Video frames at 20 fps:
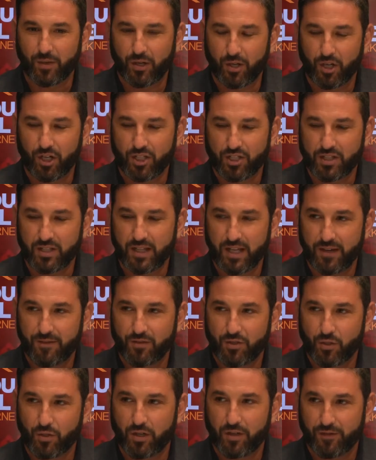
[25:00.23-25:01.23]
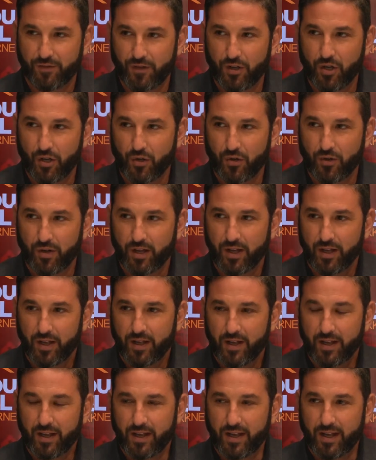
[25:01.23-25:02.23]
We are a slave to our phone,
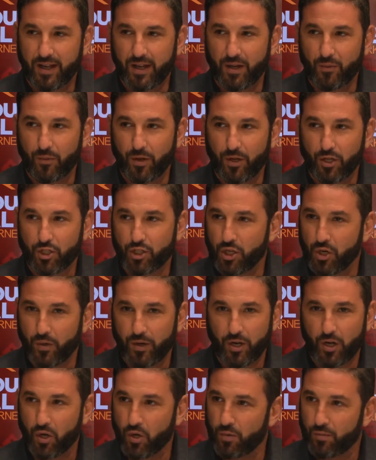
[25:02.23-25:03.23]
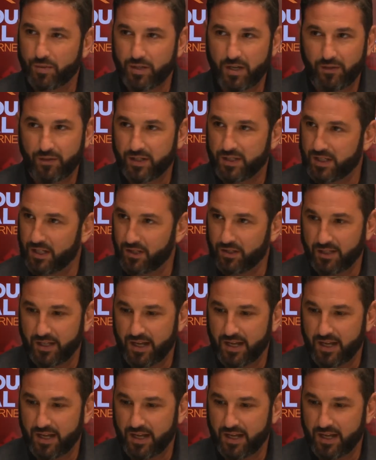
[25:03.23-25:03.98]
and we are showing homes every single